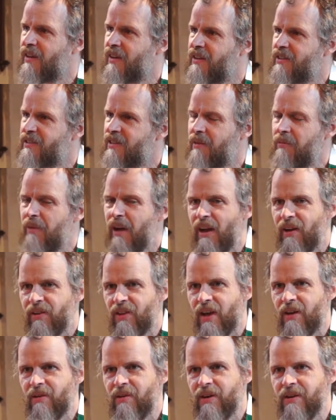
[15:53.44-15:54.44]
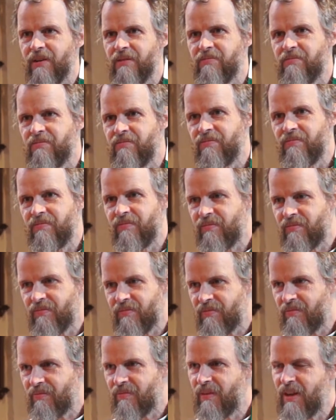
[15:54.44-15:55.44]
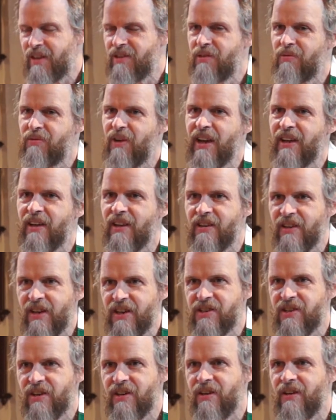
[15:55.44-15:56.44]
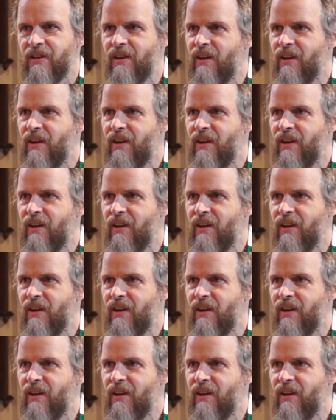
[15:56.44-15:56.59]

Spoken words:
Somehow it's a recognition